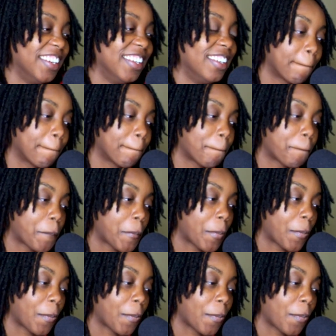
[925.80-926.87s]
All this
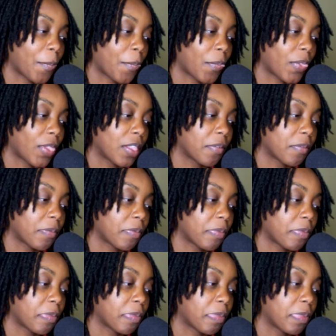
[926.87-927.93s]
machine
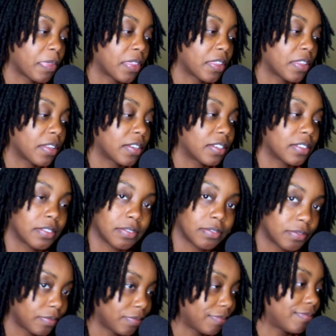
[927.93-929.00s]
does is swim
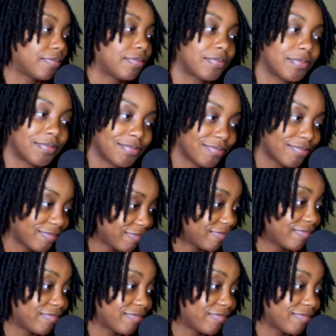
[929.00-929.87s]
and eat